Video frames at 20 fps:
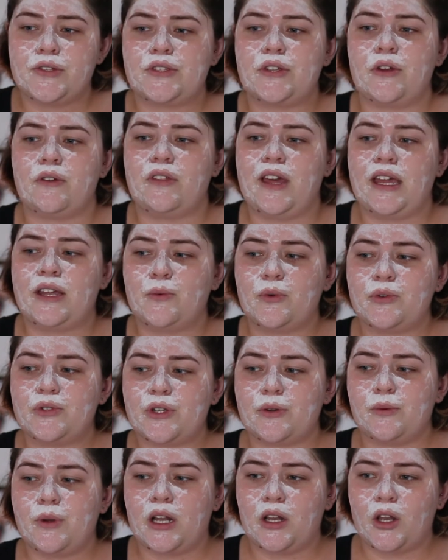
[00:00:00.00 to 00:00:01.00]
So they will
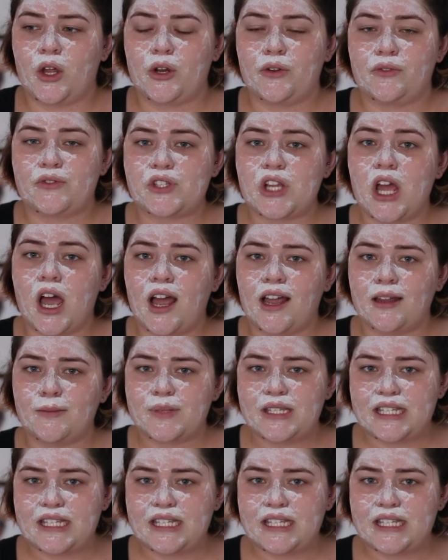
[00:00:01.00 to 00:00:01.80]
do a lot of time